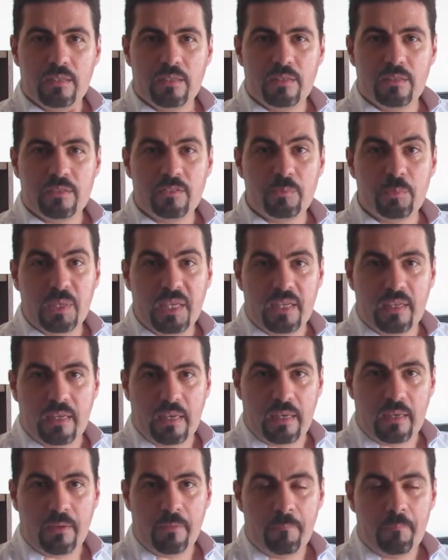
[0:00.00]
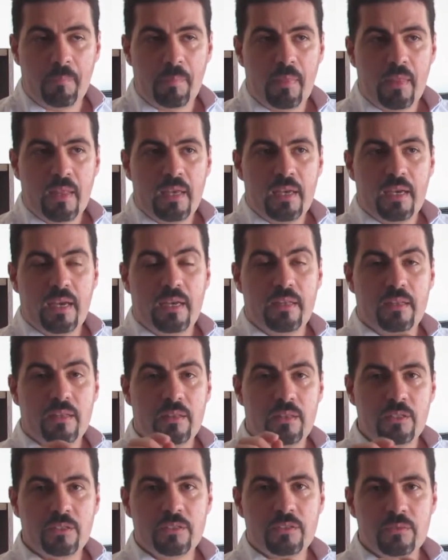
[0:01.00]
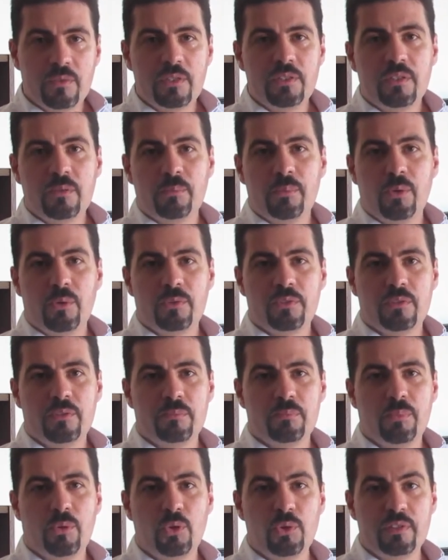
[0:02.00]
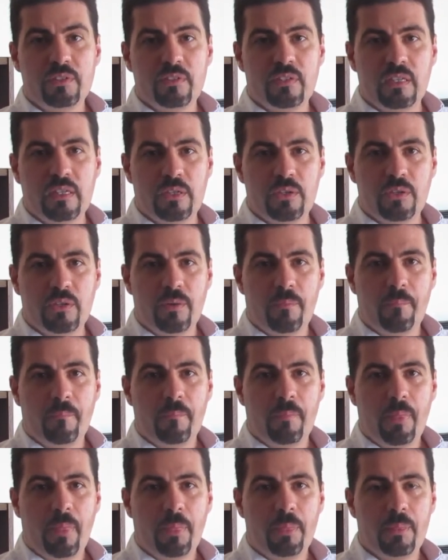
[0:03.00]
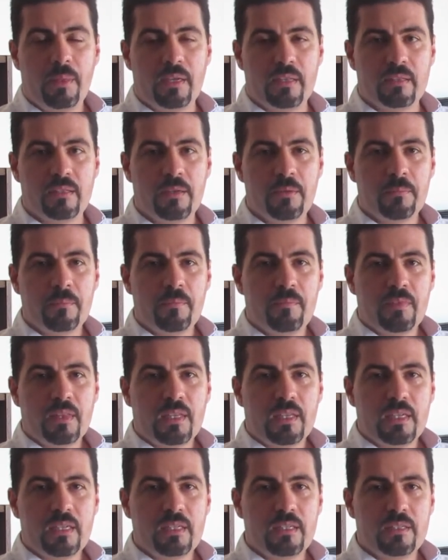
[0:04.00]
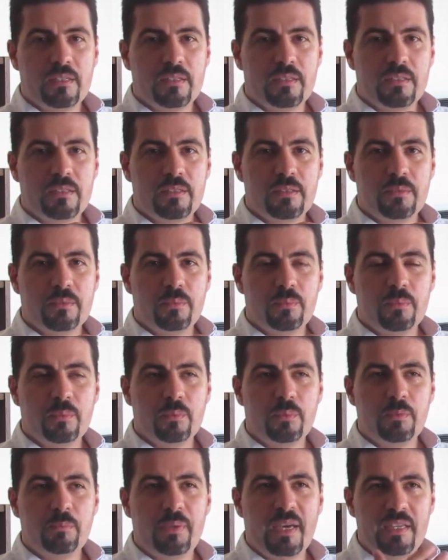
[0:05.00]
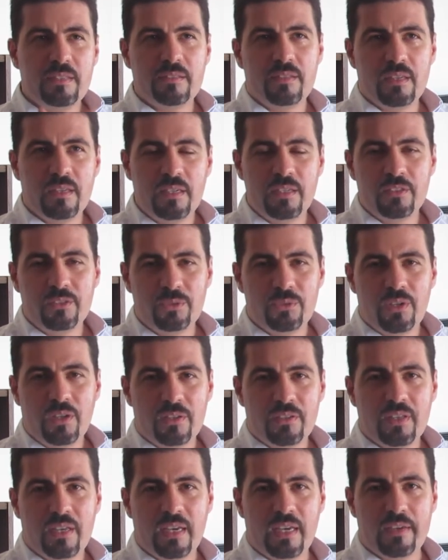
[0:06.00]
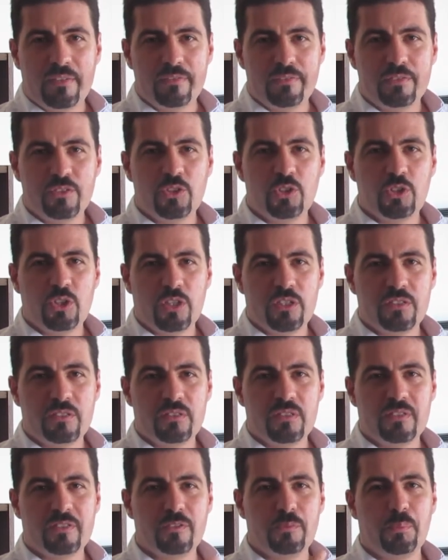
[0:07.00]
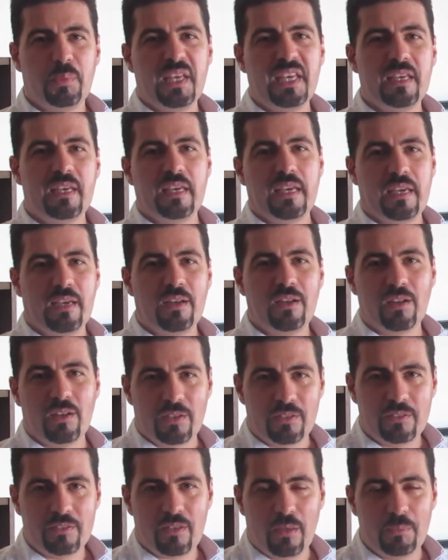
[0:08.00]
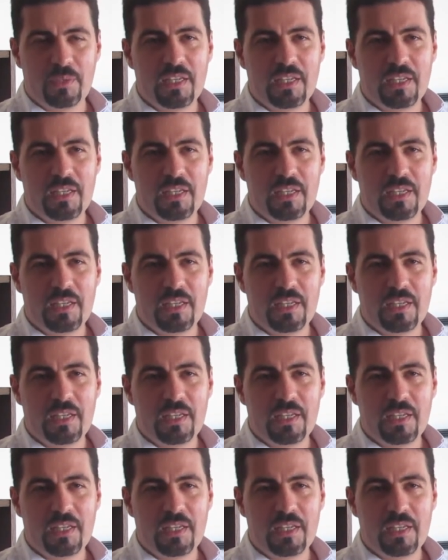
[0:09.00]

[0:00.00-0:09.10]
speaking. There is a very important point here that we basically do not have just a speaking class.